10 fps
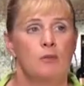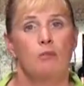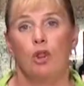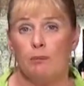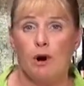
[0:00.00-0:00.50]

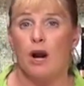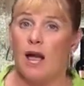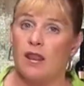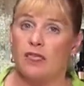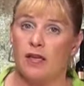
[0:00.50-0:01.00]
pull apart
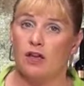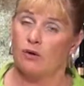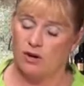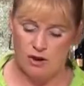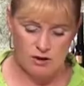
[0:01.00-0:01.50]
kind of thing
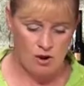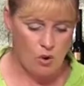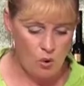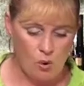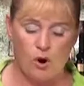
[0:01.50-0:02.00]
going on,
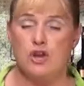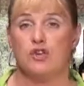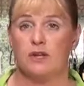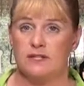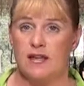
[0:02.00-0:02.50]
or
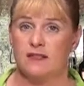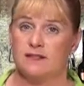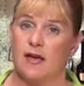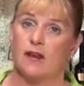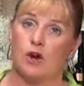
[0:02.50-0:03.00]
you can take
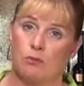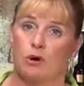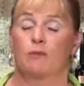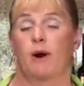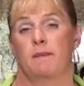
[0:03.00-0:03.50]
these out of here and
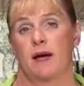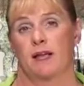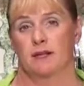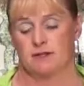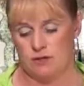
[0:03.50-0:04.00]
put them right
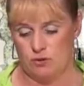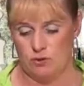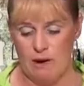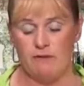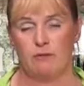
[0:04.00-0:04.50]
back into
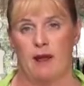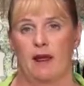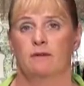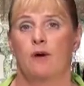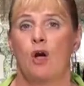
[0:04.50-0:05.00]
the muffin
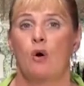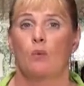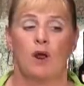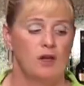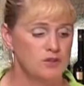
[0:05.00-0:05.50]
pan.
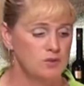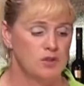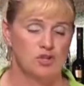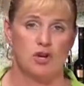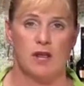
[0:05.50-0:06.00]
What I'll do is
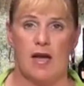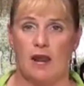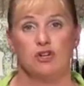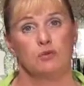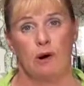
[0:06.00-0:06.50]
I'll show you
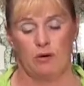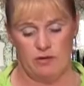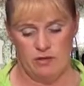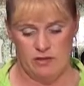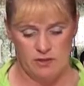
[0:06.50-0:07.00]
how to do
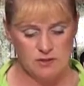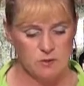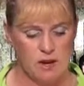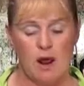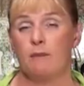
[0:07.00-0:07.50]
both. This
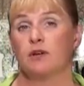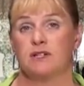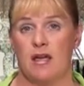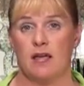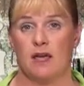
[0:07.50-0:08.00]
one I'm going to
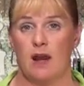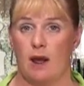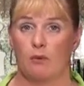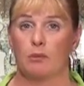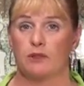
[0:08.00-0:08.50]
take and
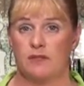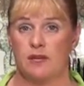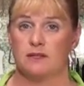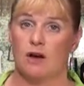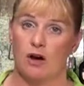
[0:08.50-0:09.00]
I will put
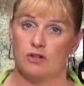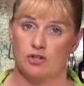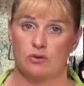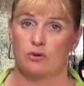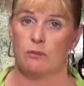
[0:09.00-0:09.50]
these
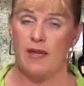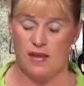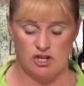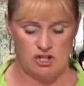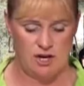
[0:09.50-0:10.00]
onto the
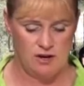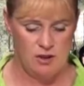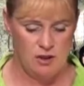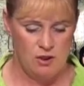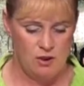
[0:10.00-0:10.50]
baking sheet.
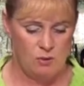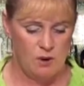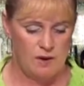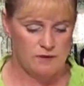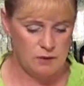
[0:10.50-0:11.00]

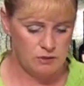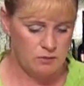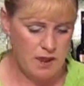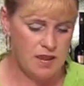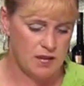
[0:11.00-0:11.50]
What I've done with the
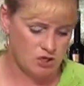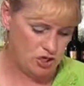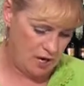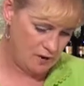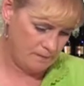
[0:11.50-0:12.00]
baking
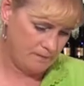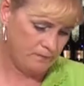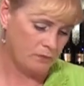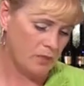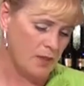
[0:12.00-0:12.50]
sheet
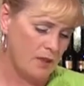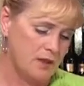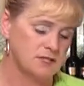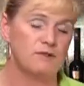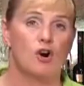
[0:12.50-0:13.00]

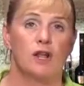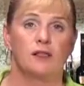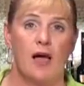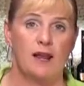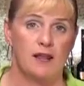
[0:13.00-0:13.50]
is I've already
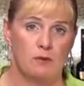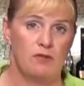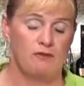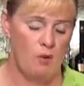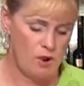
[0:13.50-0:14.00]
lined it
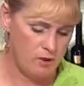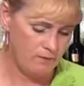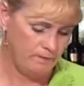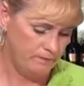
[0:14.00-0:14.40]
with foil.